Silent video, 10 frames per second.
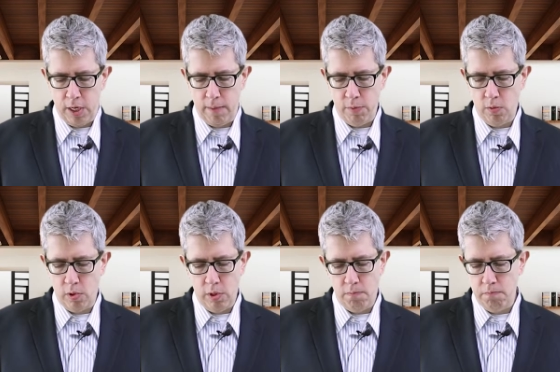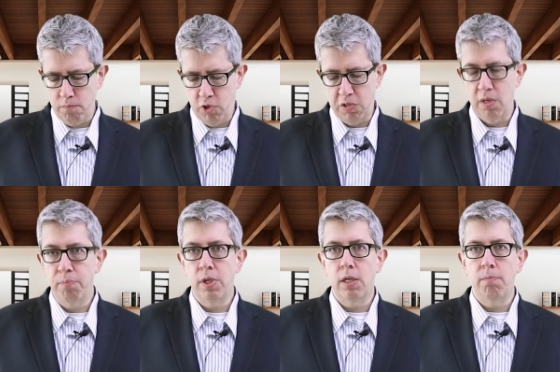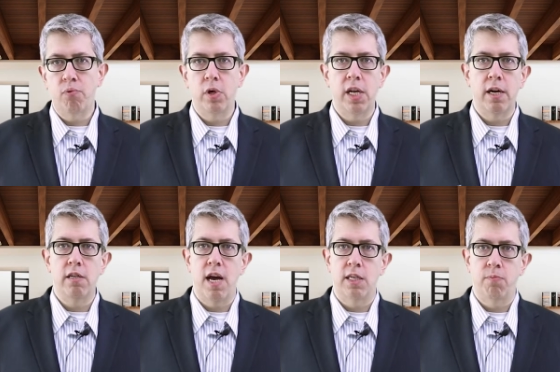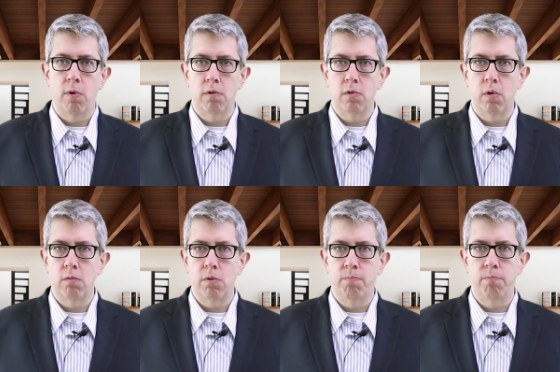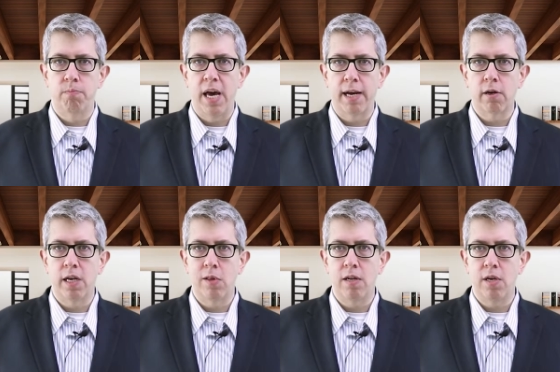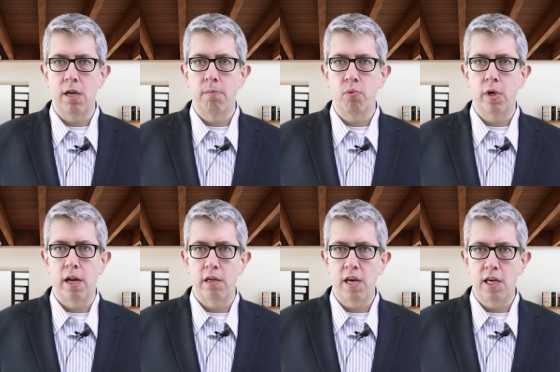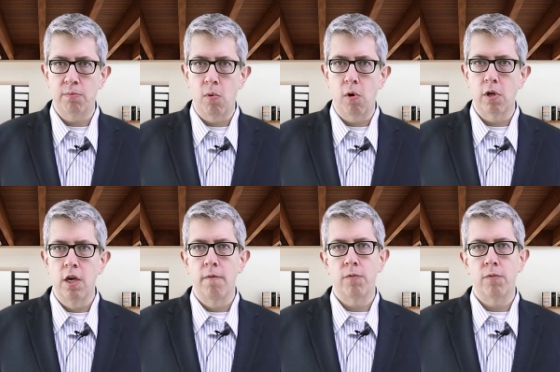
You could just simply put it on a dashboard. So just aggregate that data and put it on a dashboard.